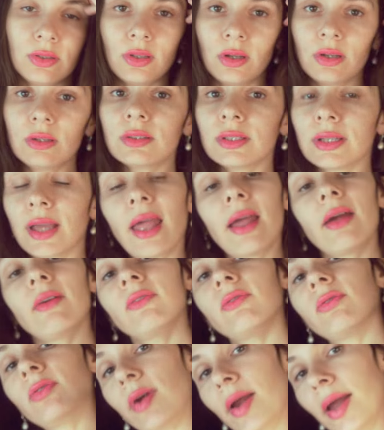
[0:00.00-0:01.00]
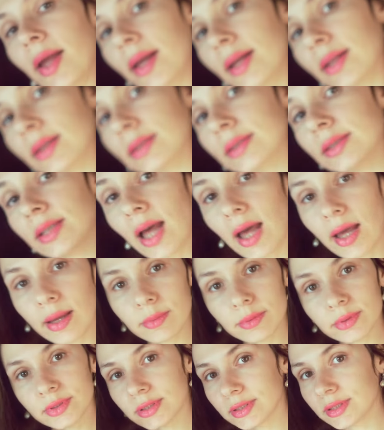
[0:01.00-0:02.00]
don't have friends,
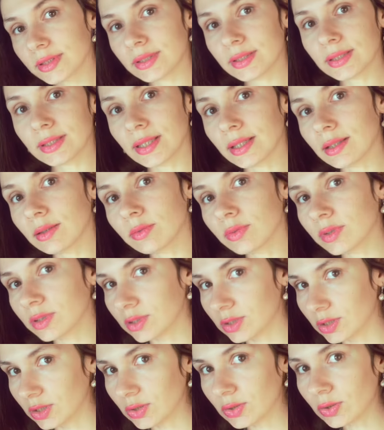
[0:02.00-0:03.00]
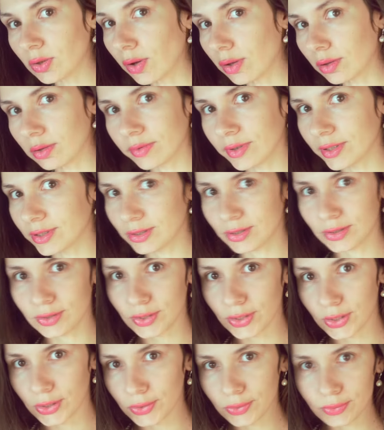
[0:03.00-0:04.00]
I'm still with you always, you
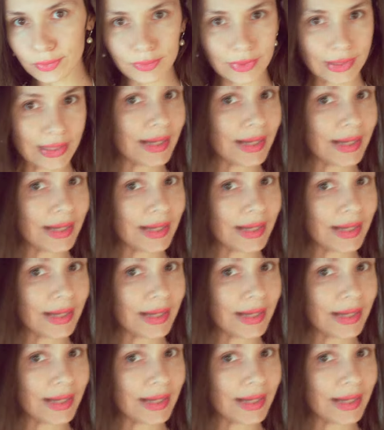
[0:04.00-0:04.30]
know,